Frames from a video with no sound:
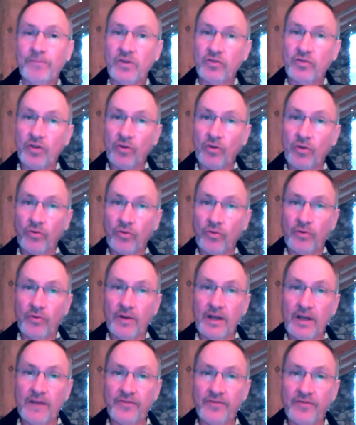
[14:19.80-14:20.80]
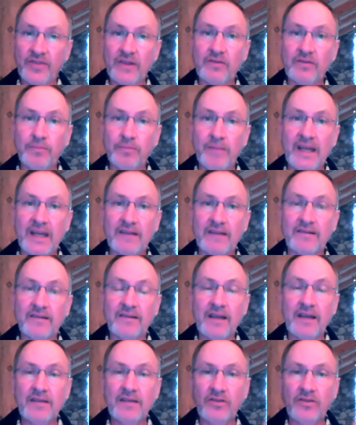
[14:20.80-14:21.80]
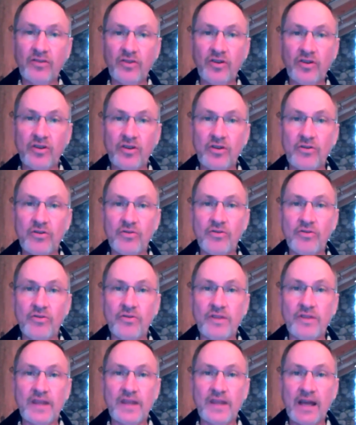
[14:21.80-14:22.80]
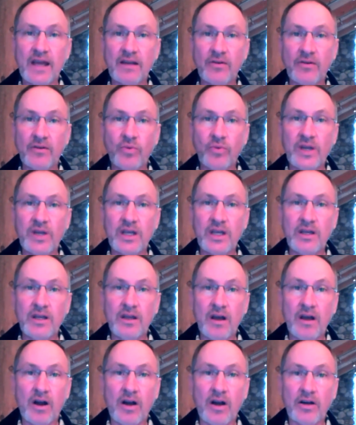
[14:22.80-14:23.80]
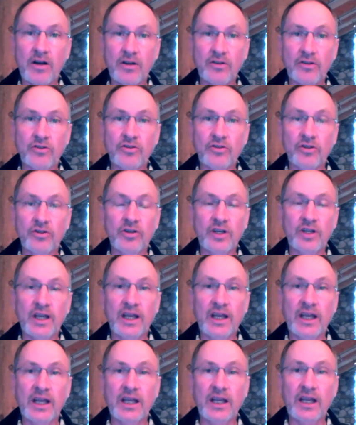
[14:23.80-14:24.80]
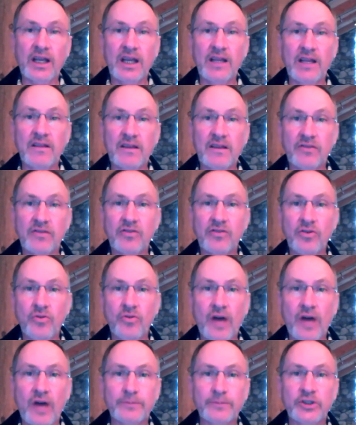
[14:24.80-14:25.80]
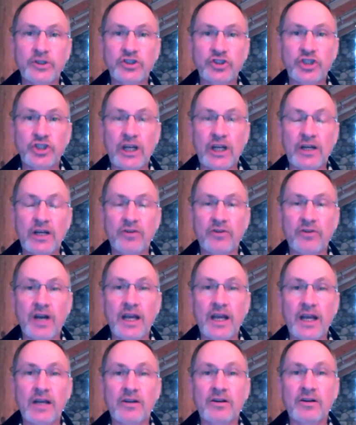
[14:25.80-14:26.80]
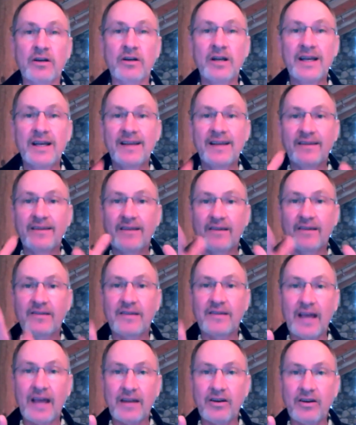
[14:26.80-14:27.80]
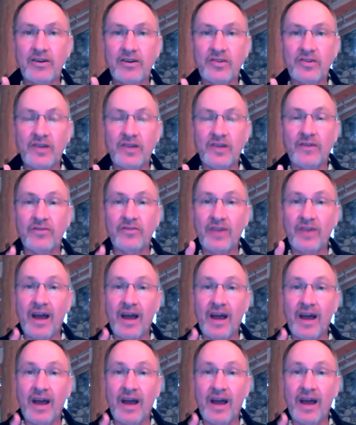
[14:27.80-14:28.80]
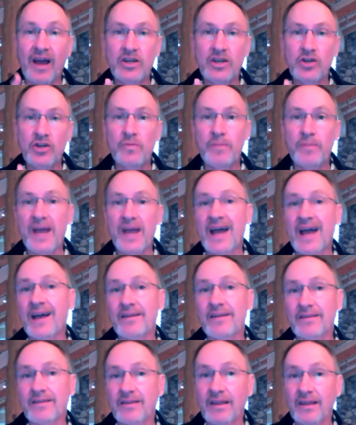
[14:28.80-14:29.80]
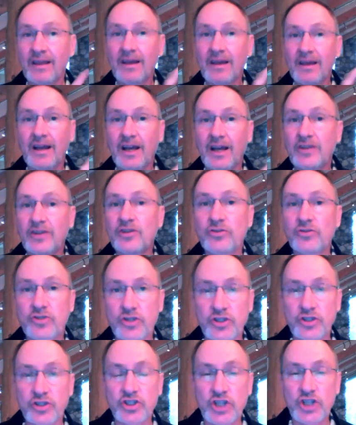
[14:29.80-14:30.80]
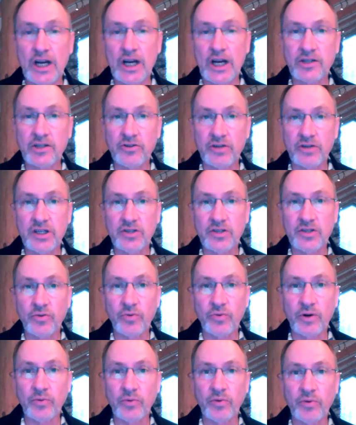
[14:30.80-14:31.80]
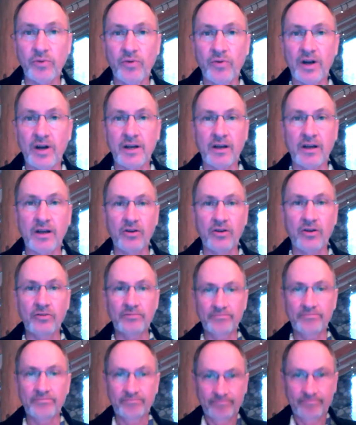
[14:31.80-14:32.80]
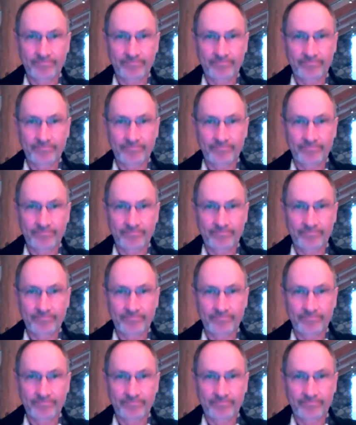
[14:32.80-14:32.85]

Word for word: So if this makes sense to you, that we are looking in this new option generator to set ourselves on a new path, a new trajectory to where we want to go.